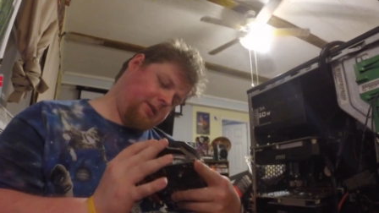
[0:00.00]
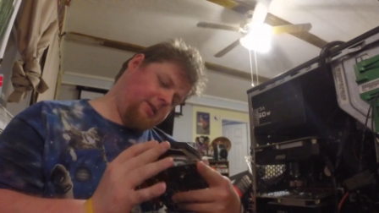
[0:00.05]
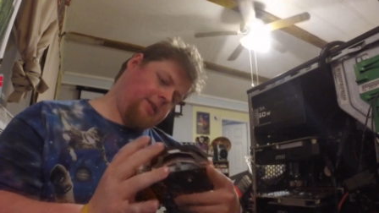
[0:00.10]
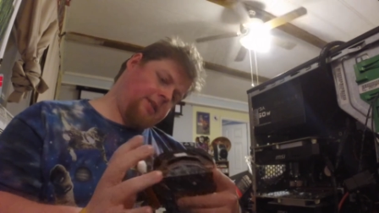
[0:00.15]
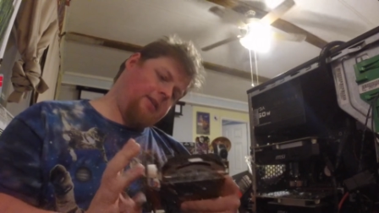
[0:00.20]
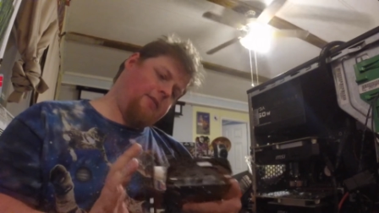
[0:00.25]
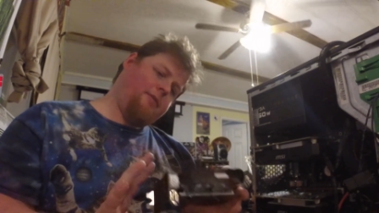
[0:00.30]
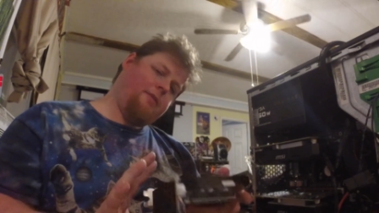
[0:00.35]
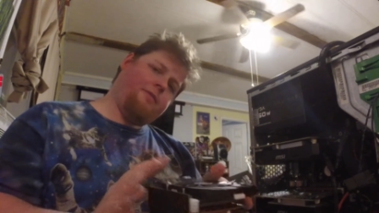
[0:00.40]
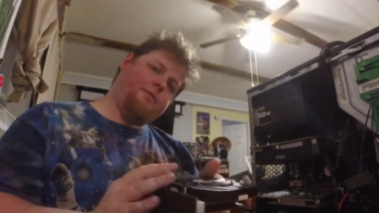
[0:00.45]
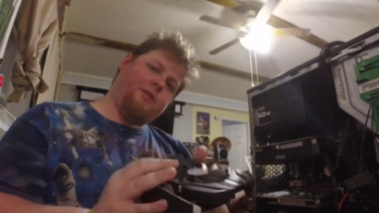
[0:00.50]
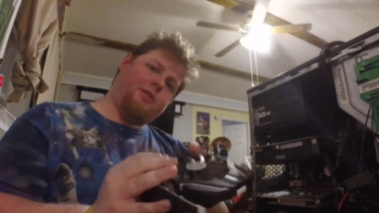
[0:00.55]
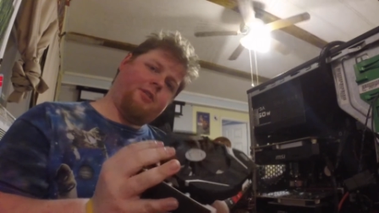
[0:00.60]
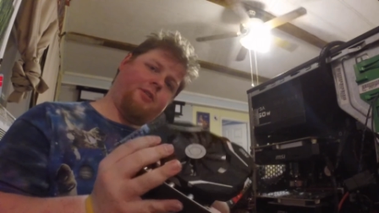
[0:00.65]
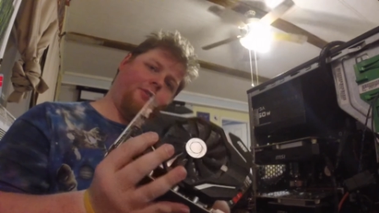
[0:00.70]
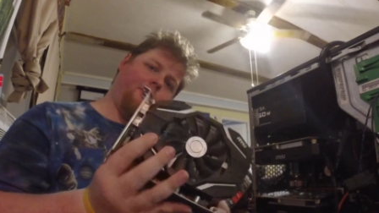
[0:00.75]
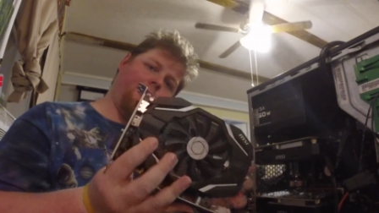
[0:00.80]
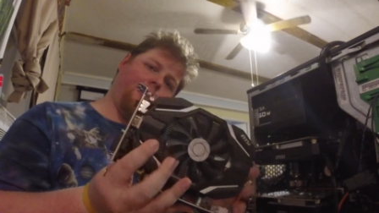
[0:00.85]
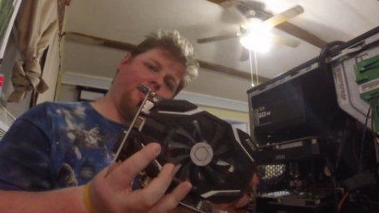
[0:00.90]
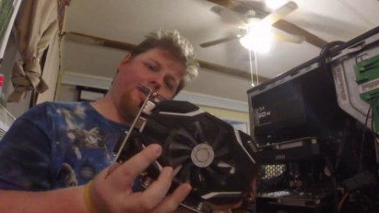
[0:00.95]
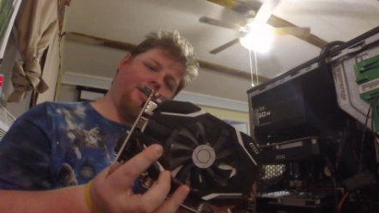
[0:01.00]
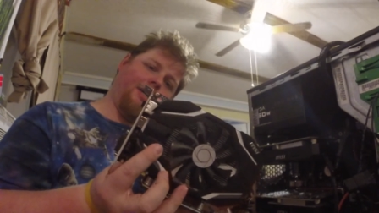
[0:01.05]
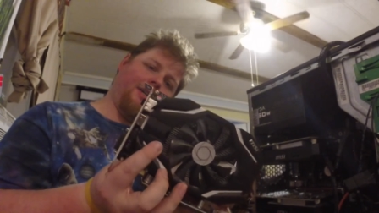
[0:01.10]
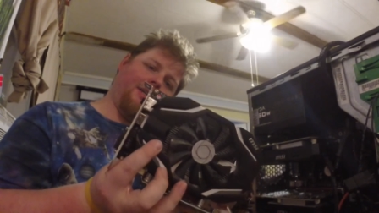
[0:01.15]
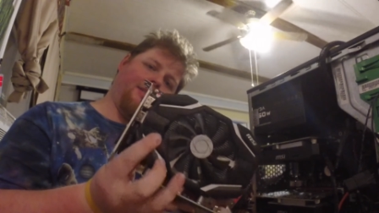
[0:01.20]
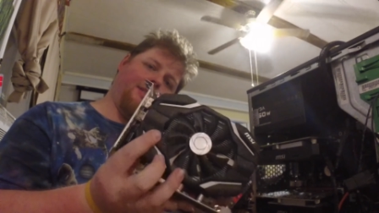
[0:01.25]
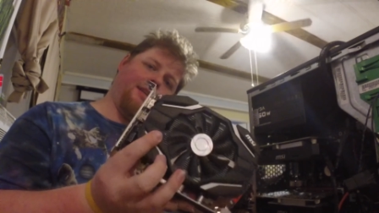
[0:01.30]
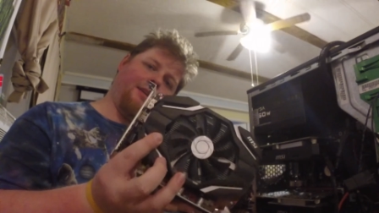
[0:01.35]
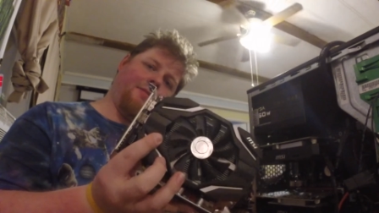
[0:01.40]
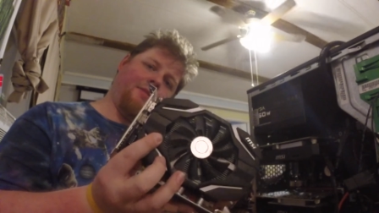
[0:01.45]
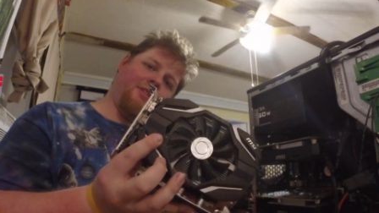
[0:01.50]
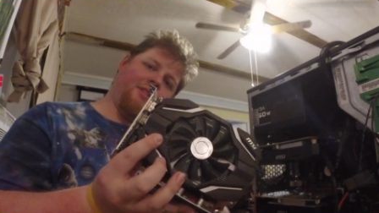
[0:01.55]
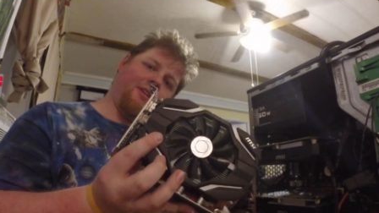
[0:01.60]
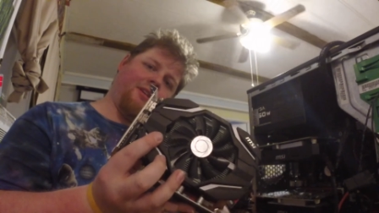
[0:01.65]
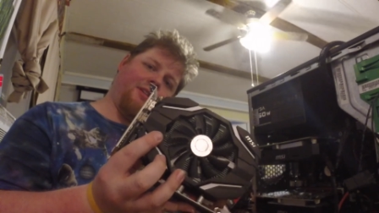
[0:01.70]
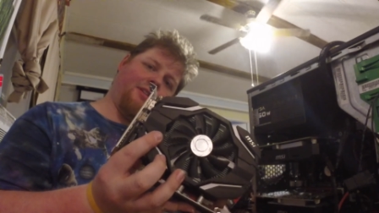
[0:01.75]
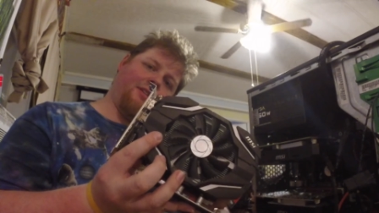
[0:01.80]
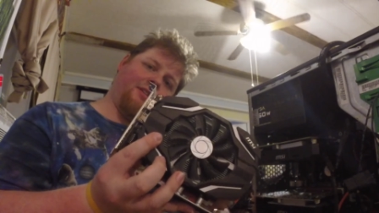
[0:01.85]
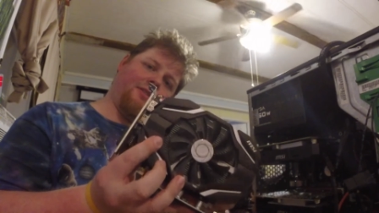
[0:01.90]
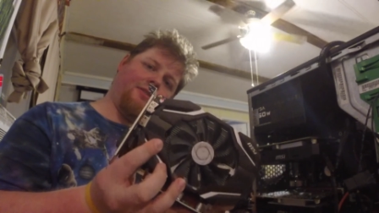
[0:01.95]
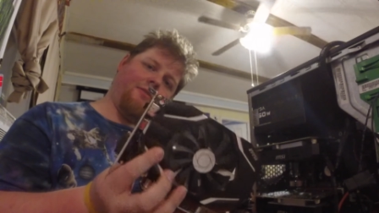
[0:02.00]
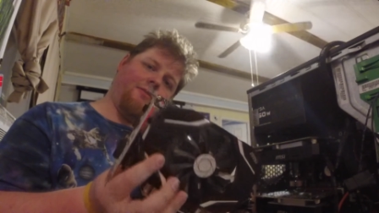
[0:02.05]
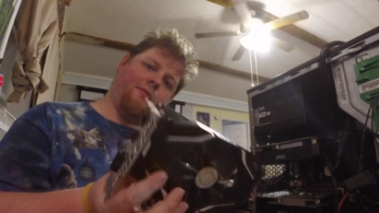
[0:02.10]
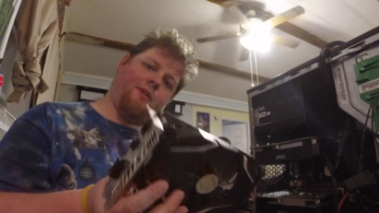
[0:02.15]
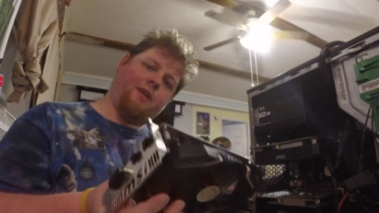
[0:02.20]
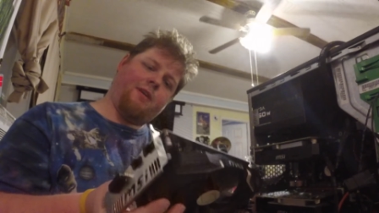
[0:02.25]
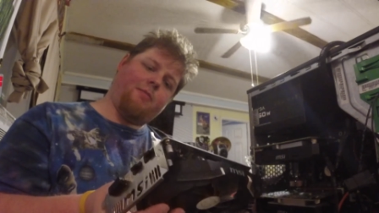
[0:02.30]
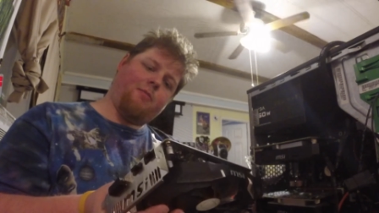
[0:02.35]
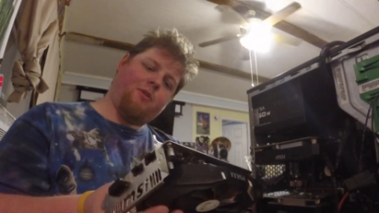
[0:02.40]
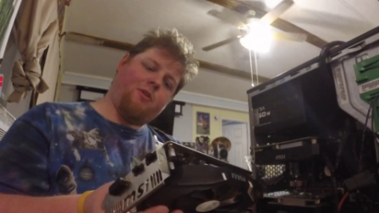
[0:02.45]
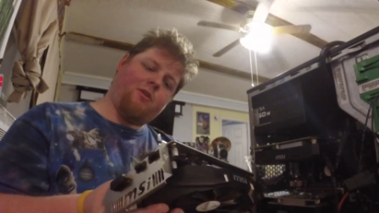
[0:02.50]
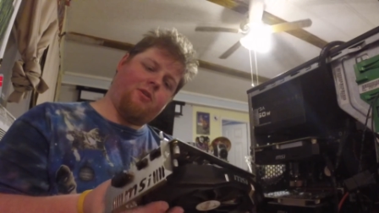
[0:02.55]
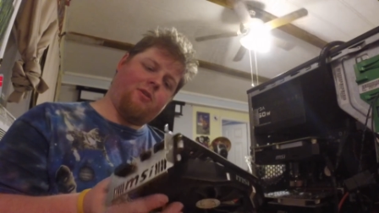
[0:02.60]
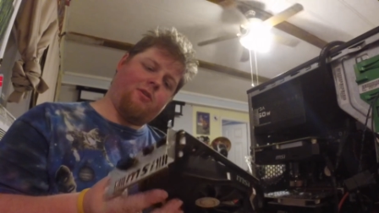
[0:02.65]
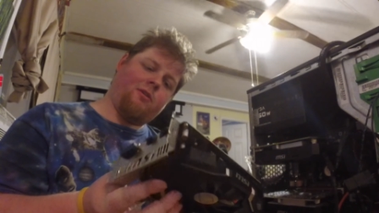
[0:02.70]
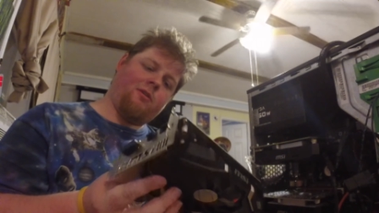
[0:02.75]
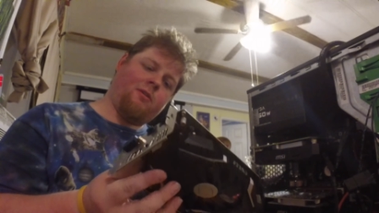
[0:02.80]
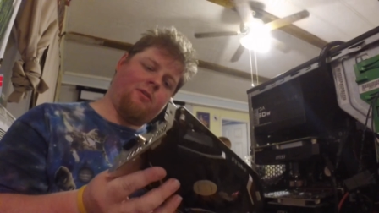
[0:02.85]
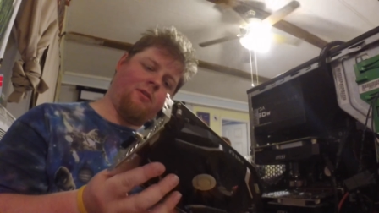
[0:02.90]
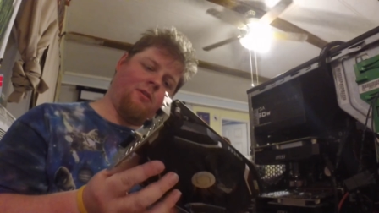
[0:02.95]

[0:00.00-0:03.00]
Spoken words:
1052 gig. It's MSI single fan model.